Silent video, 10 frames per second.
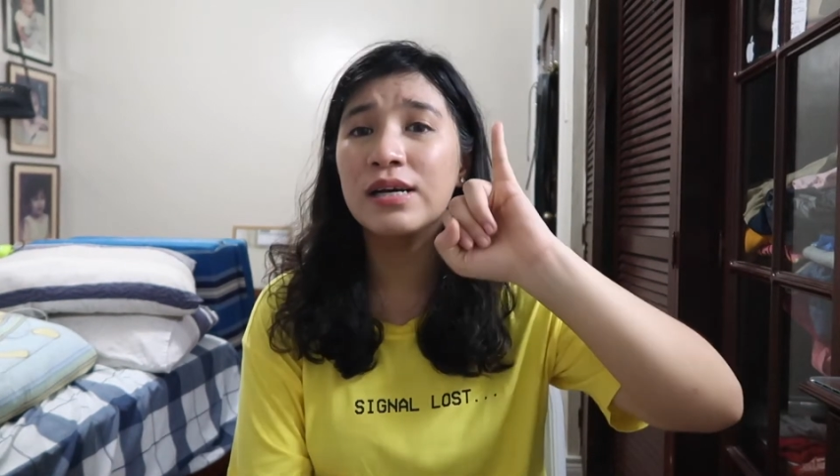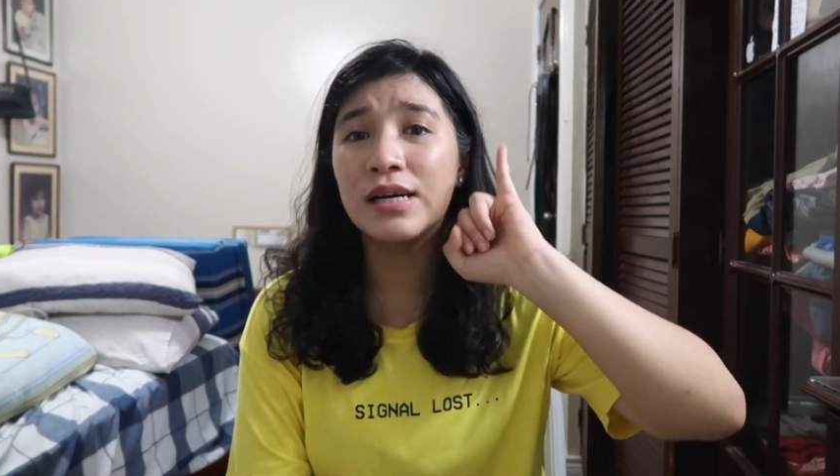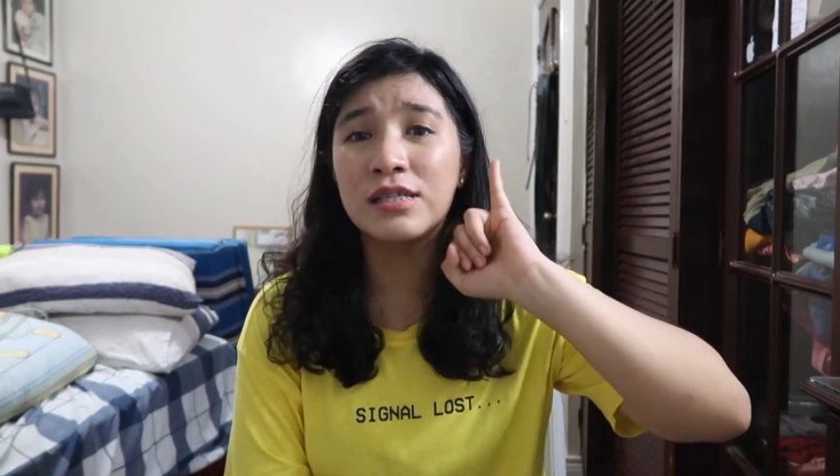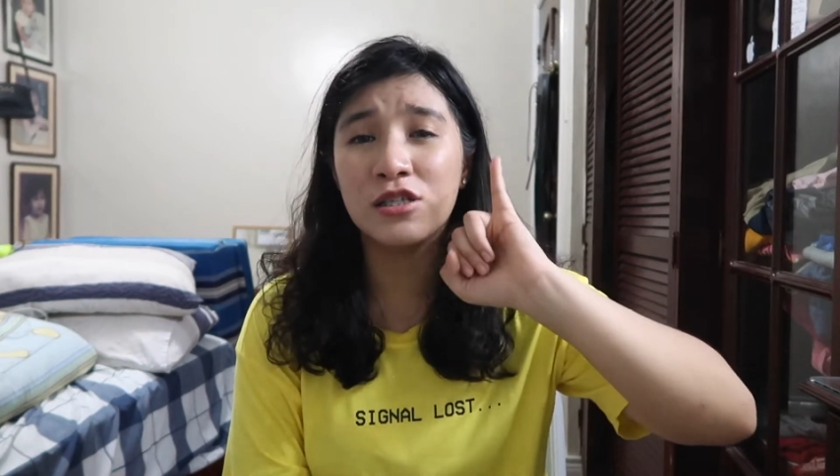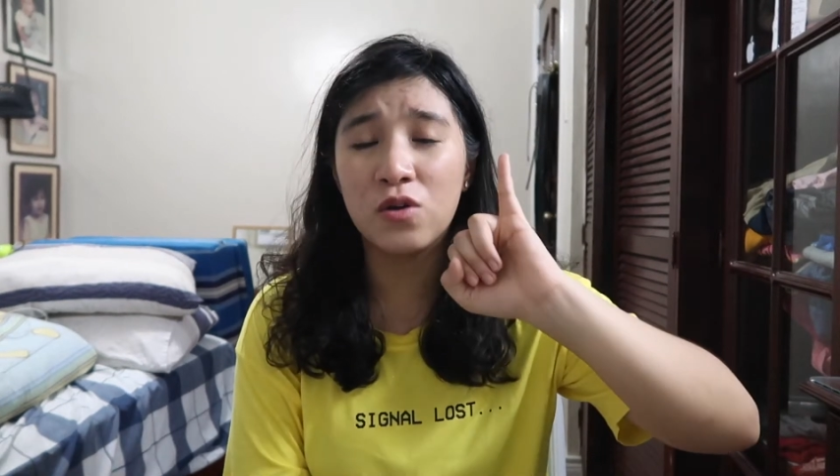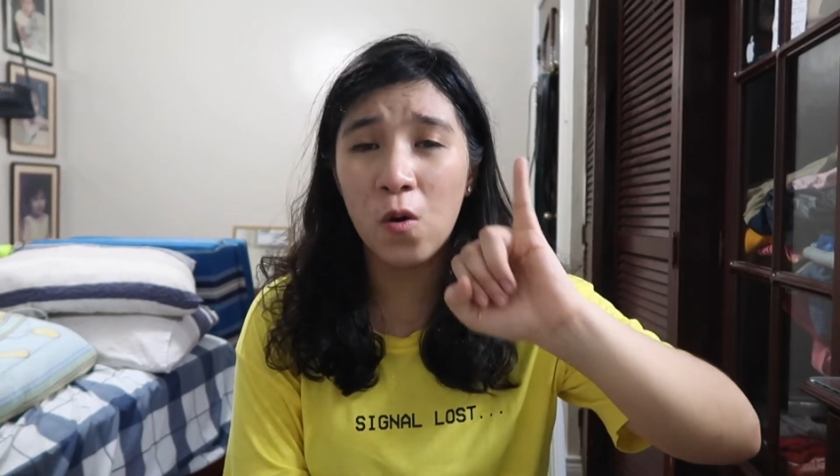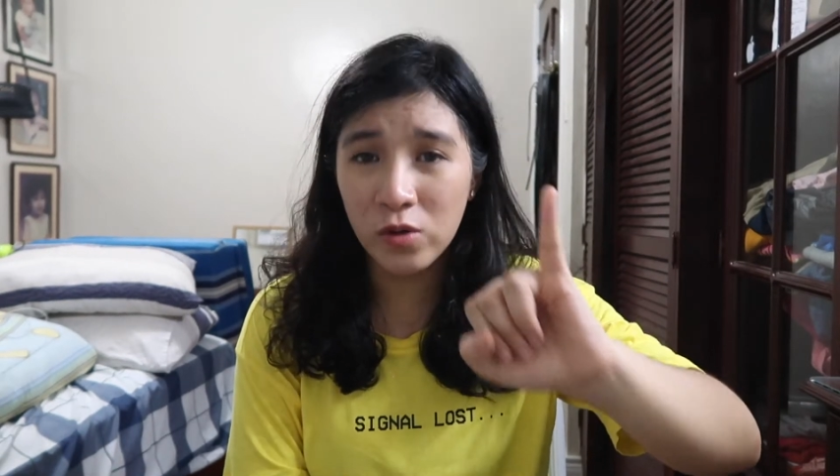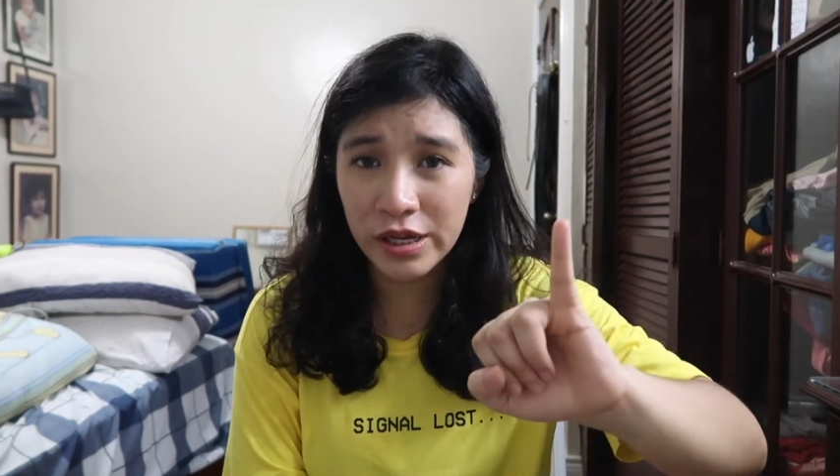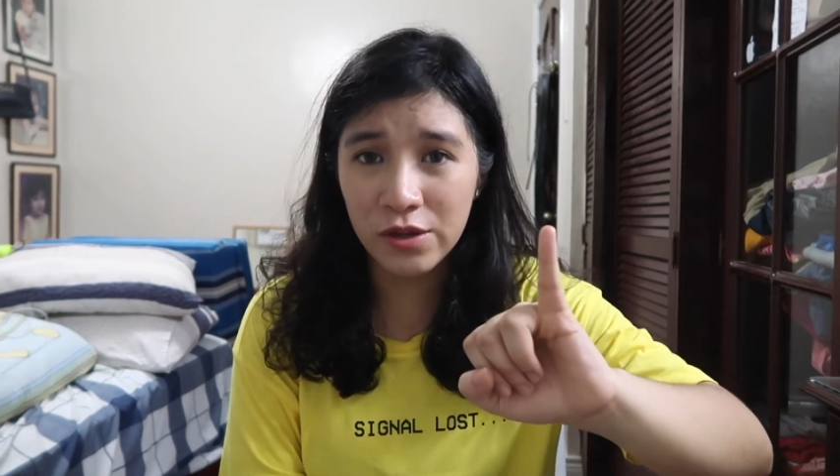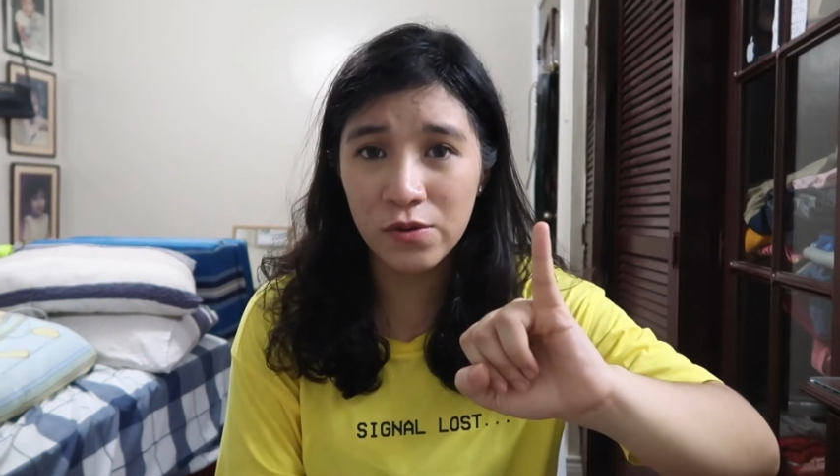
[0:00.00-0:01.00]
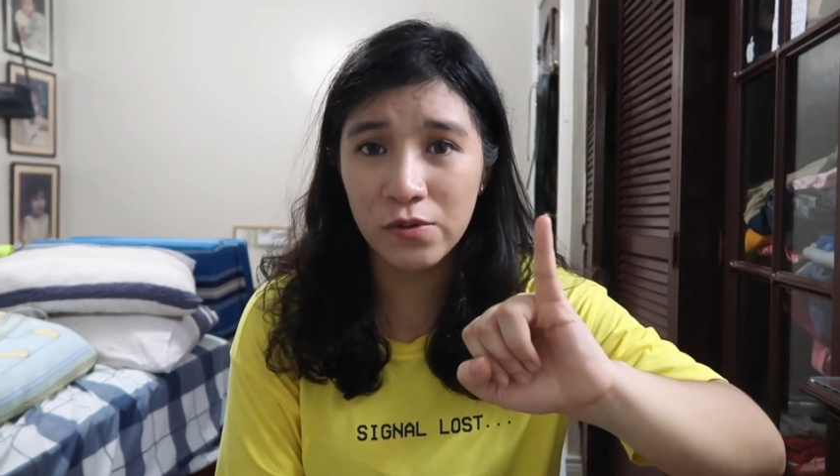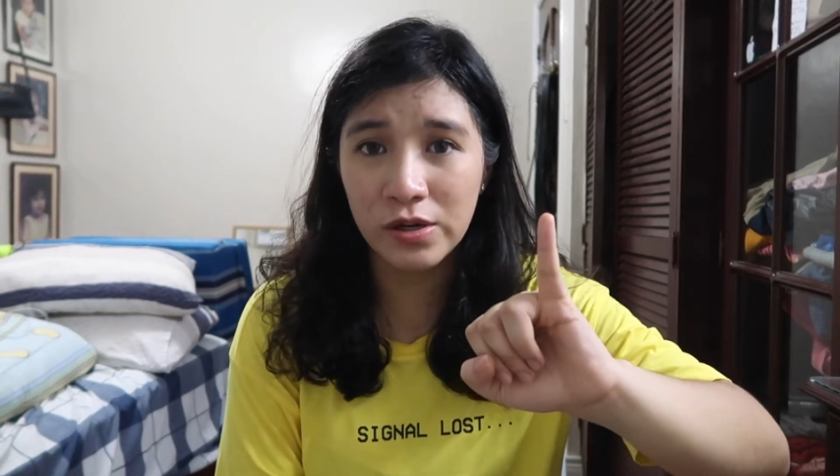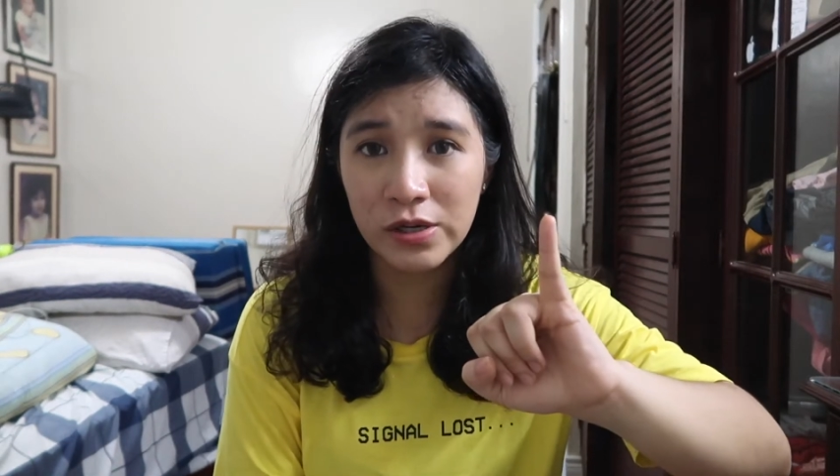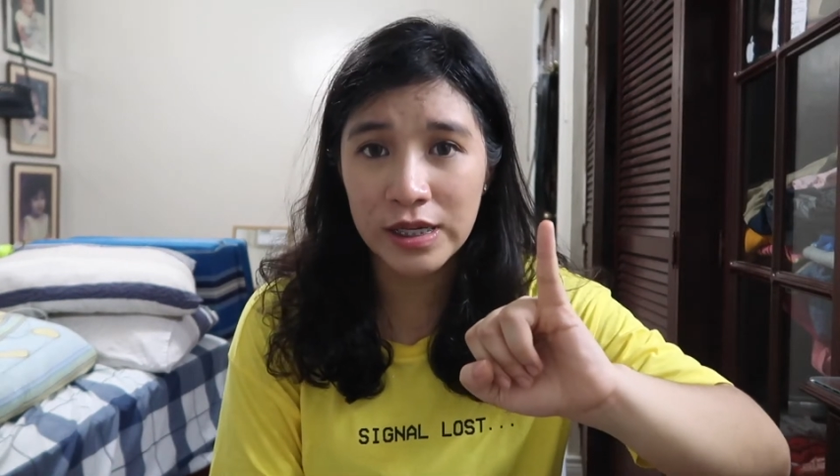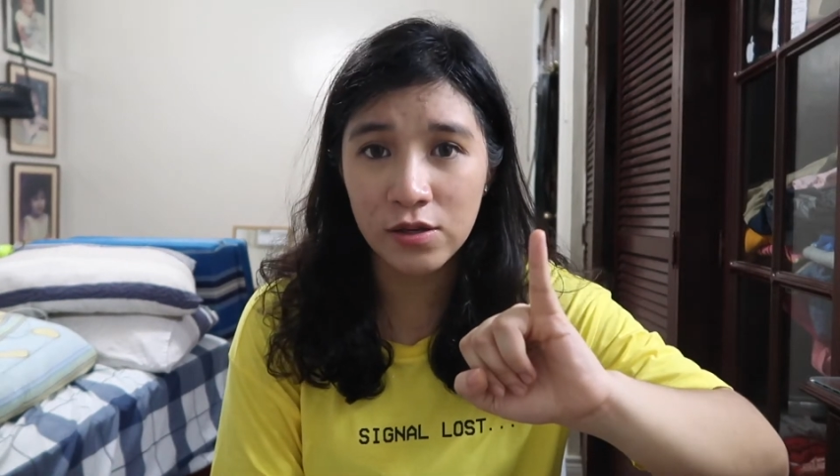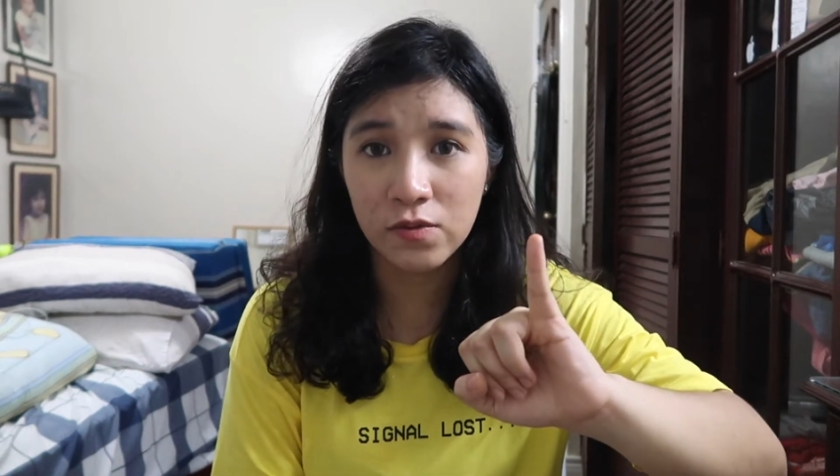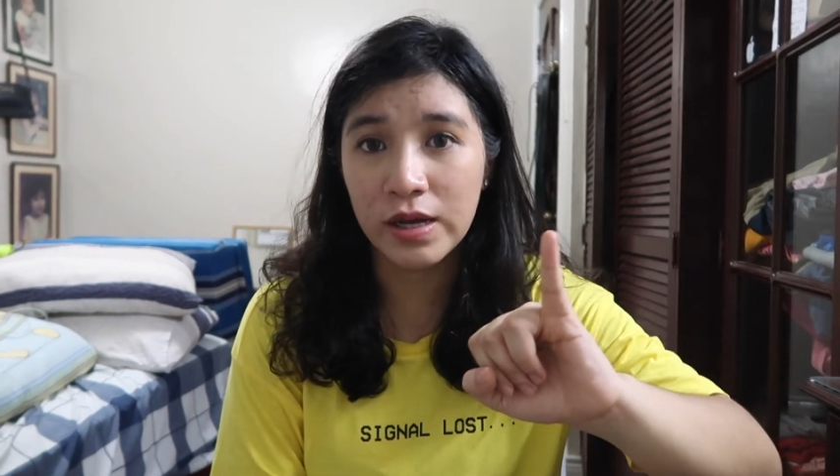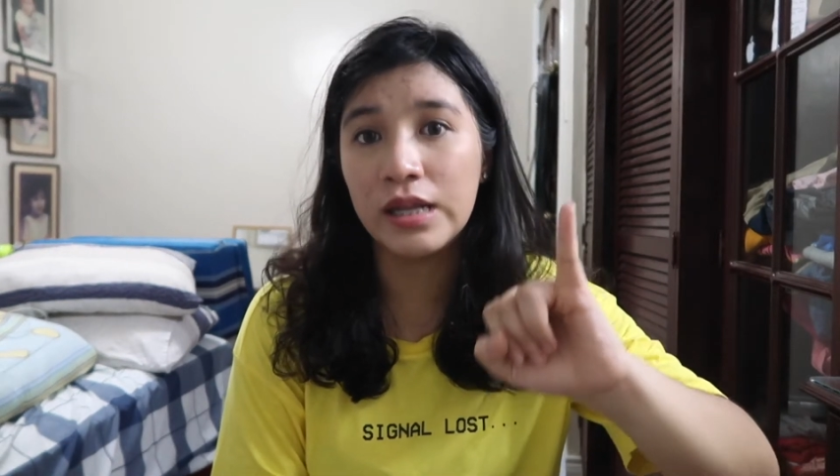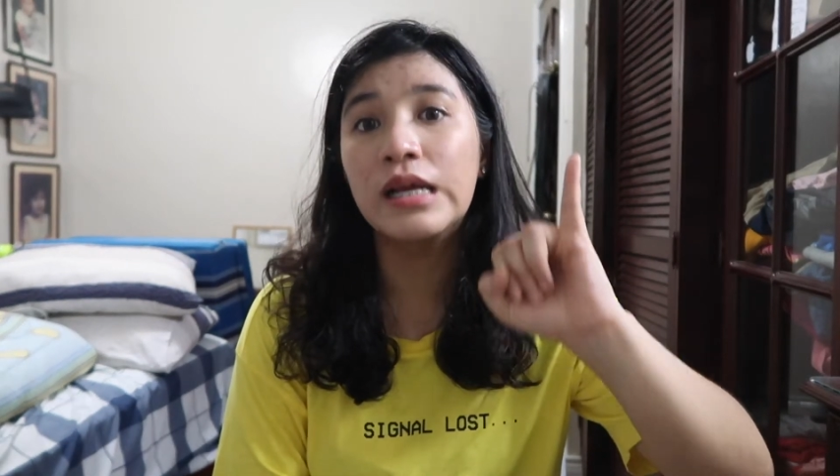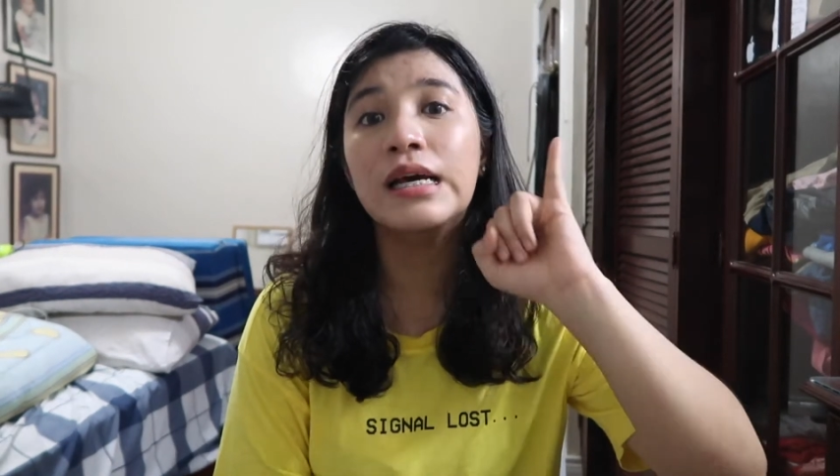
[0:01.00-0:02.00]
It's only you who can do
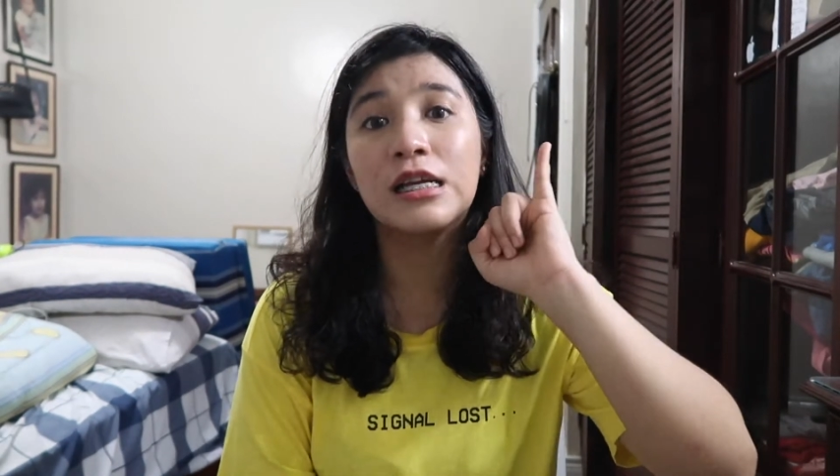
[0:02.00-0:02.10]
it.